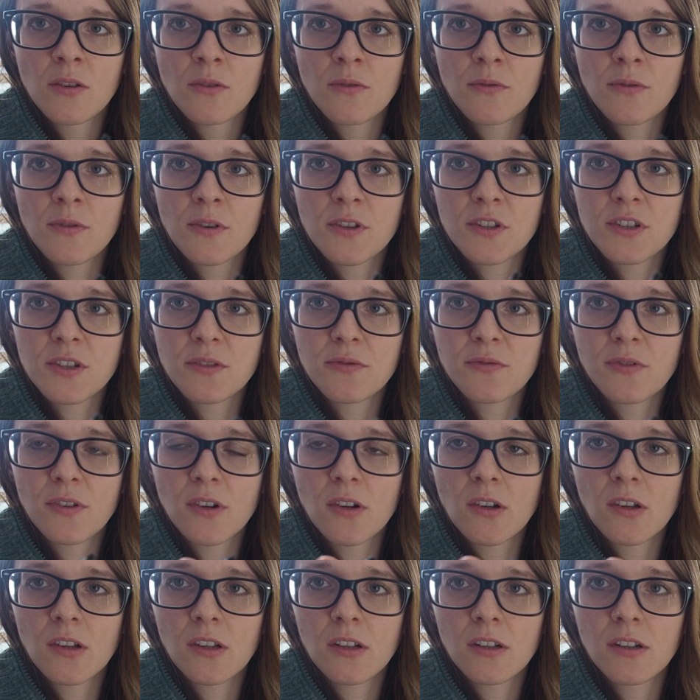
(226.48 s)
First of
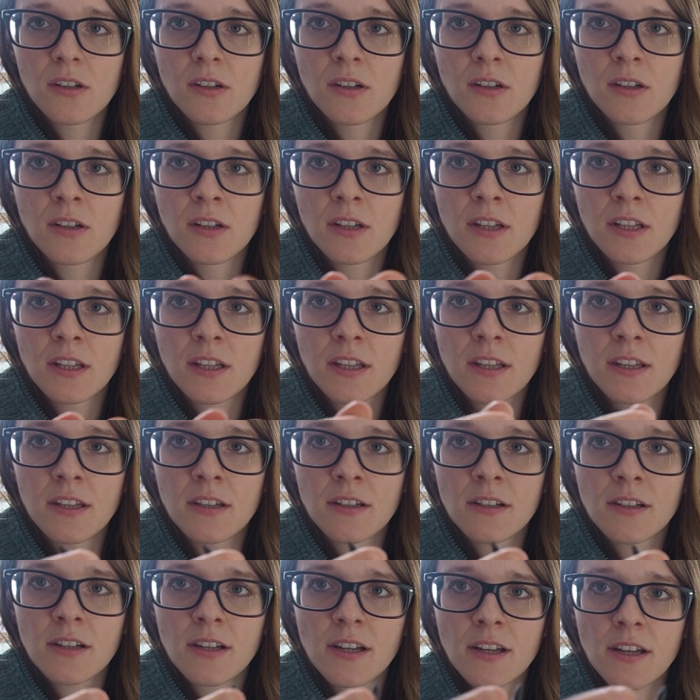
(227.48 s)
all,
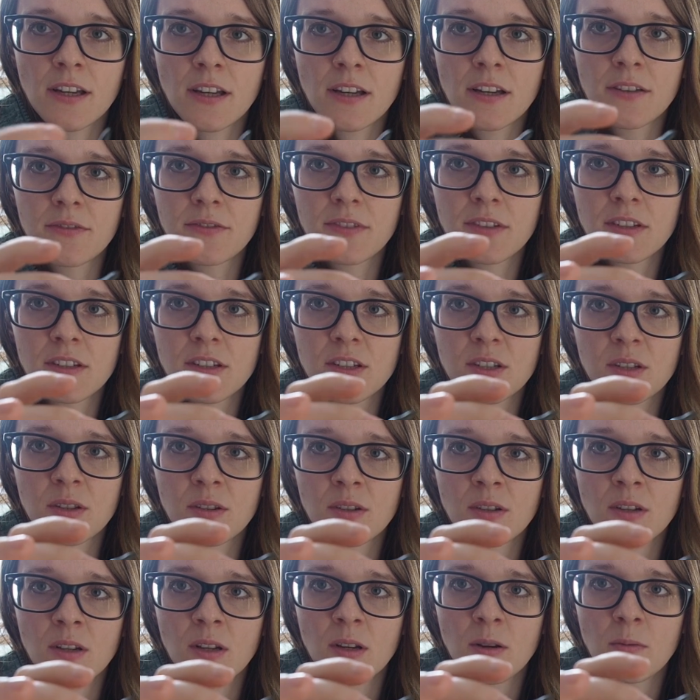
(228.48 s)
here I have this
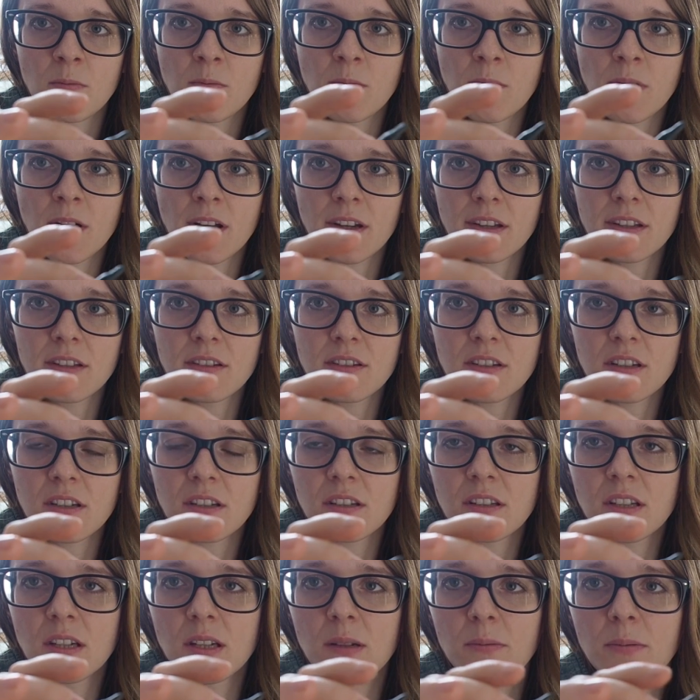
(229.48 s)

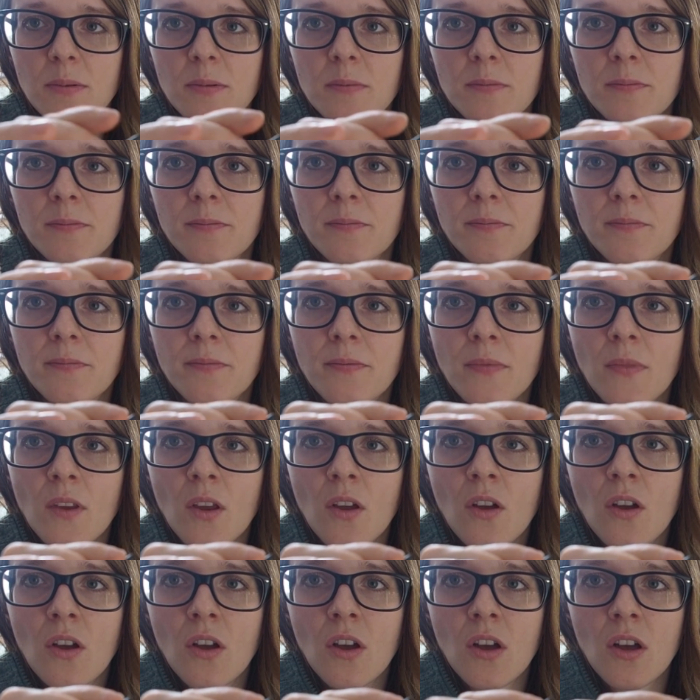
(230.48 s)
practicing tip,
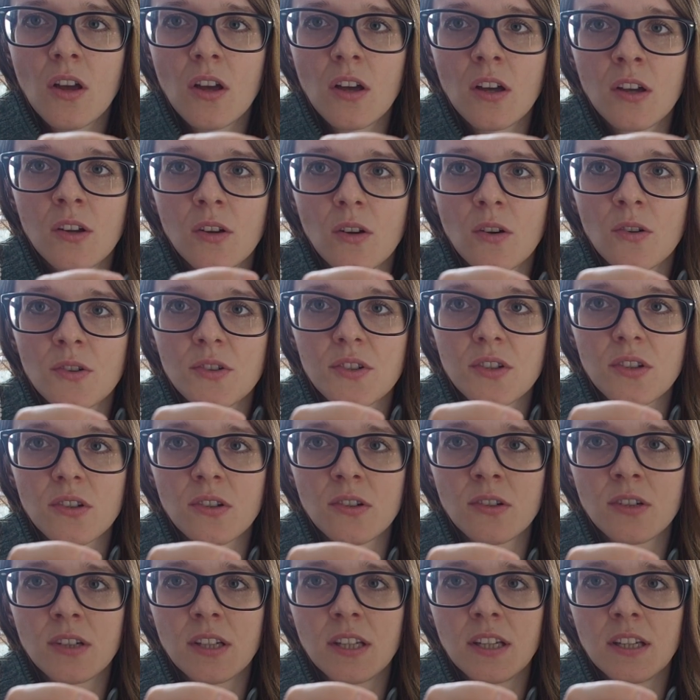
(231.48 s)
and
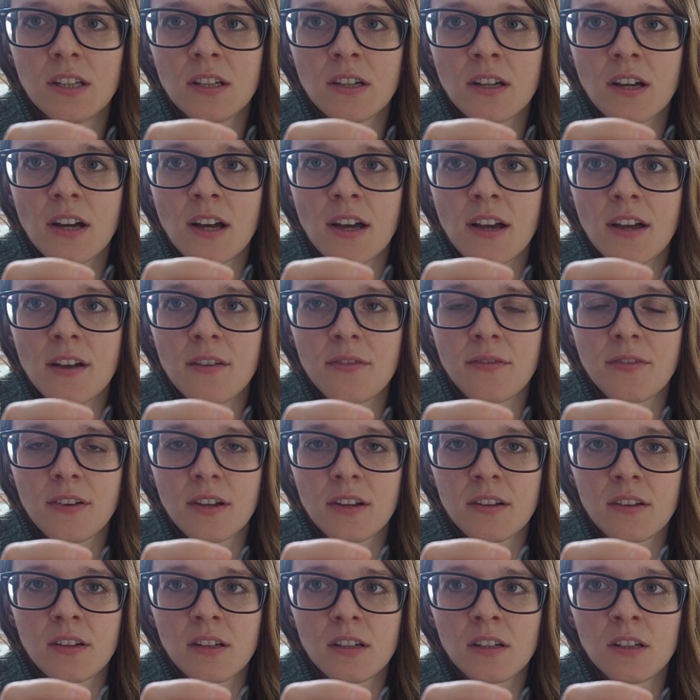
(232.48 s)
also here I have
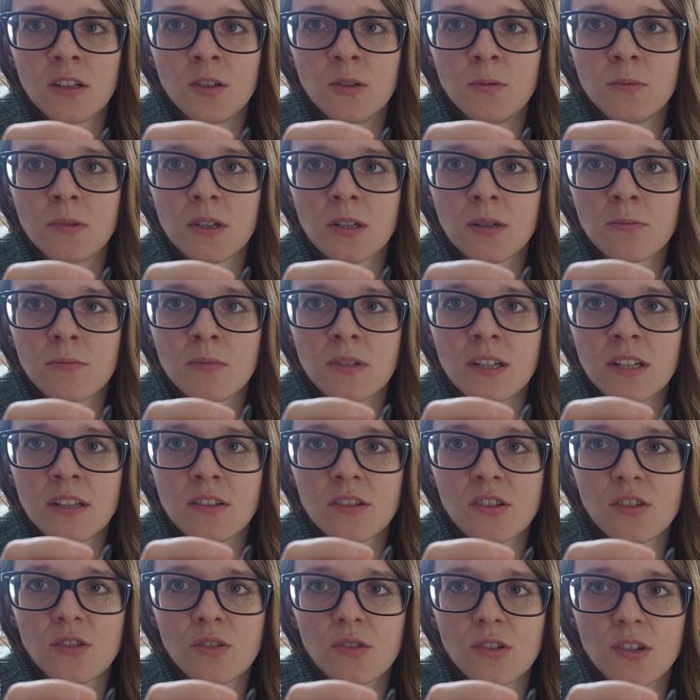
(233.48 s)
an aluminum
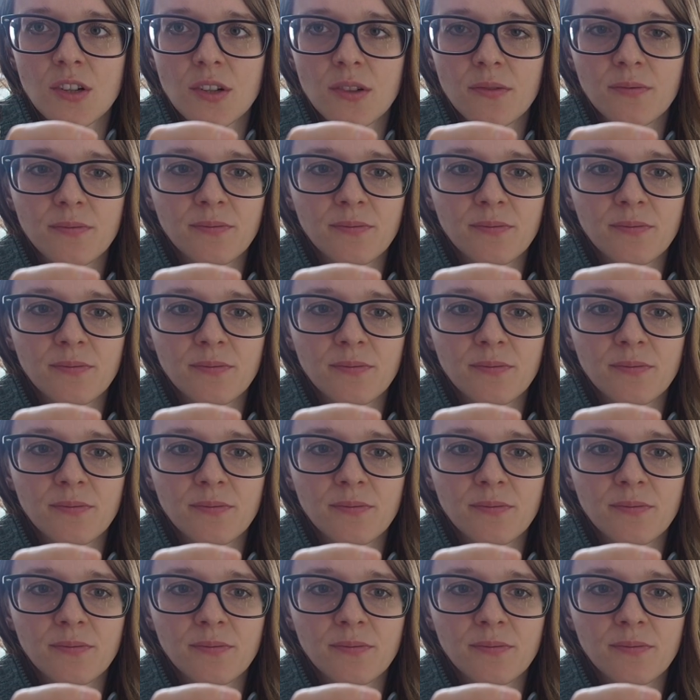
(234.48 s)
insert.